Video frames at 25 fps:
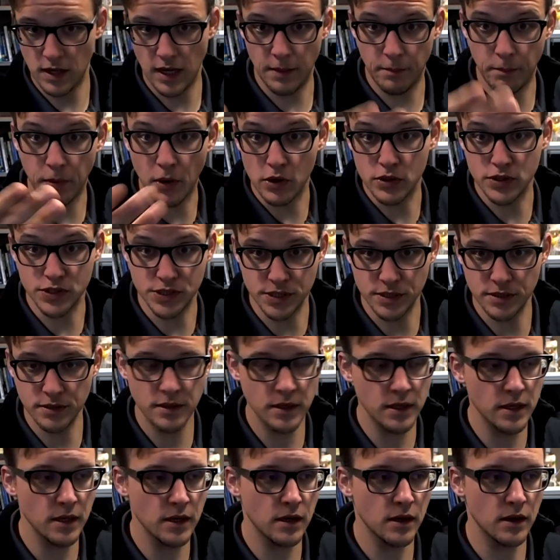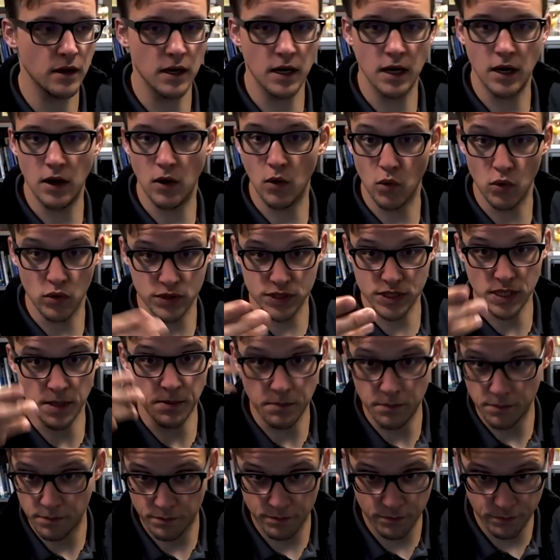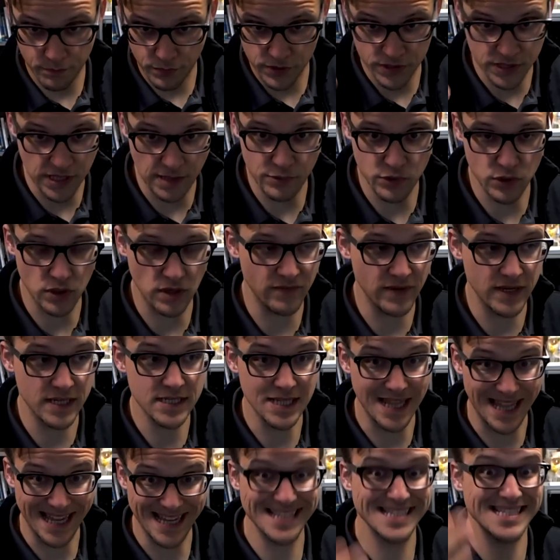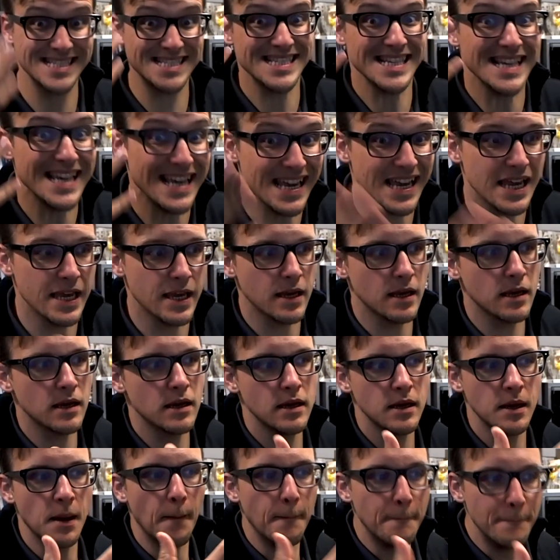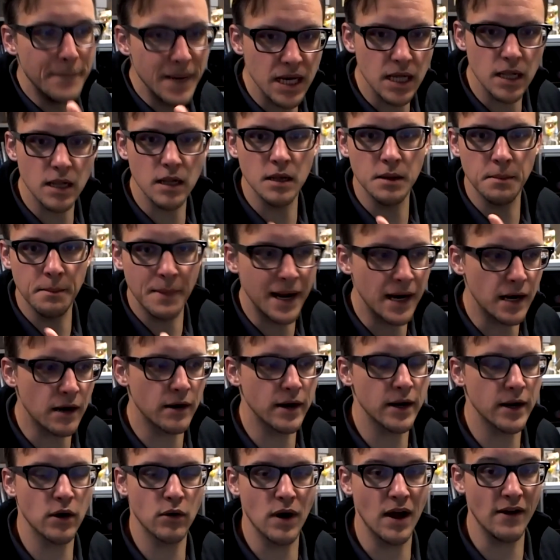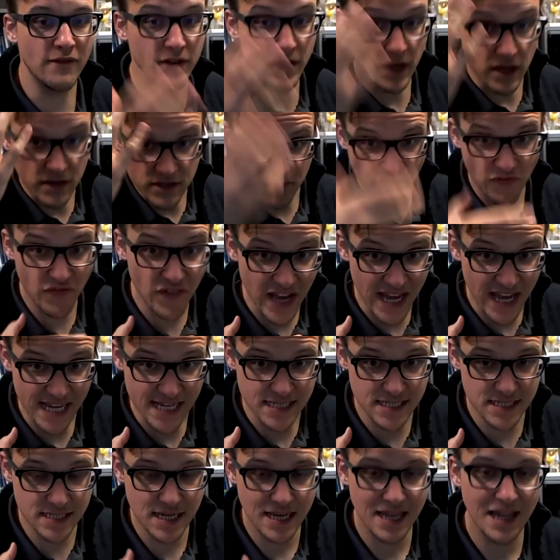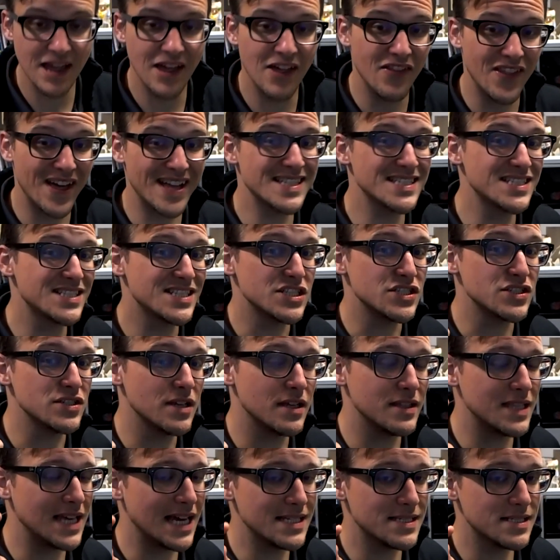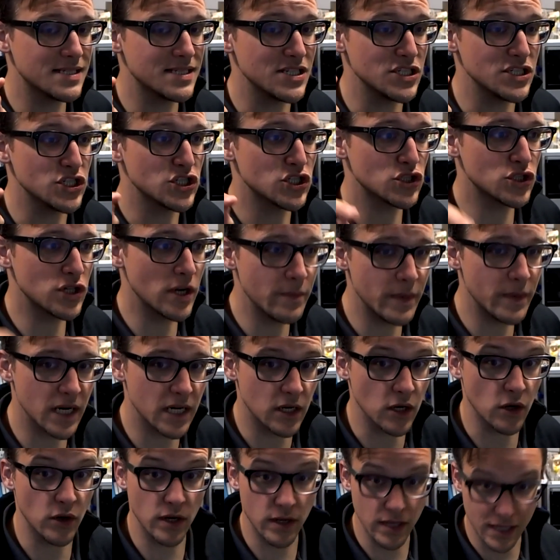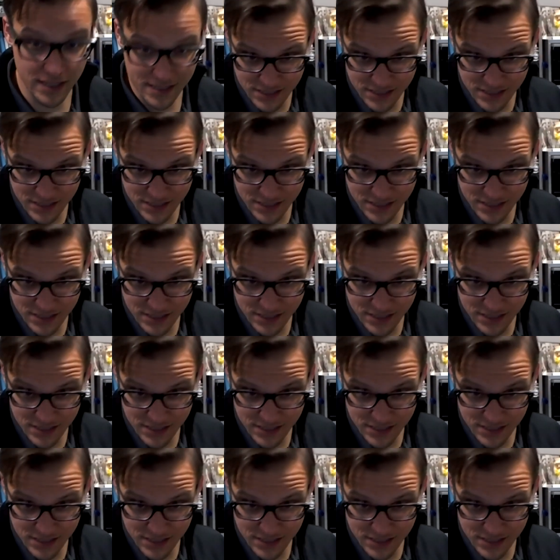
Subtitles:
person or some perceptual event, like seeing Bill, Mary, or Raphael's face. That's distributed coding because